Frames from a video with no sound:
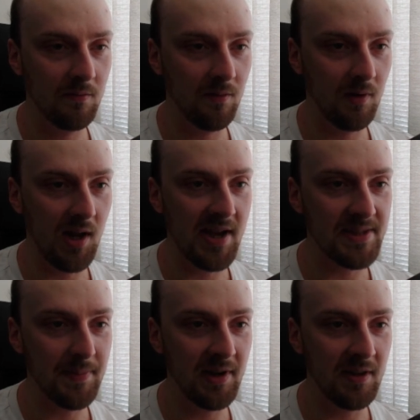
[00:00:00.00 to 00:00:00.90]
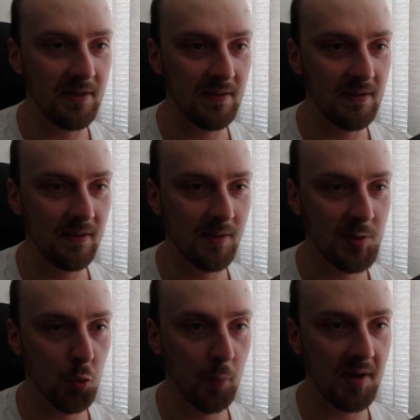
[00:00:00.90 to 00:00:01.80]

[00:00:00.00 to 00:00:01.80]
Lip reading: last minute super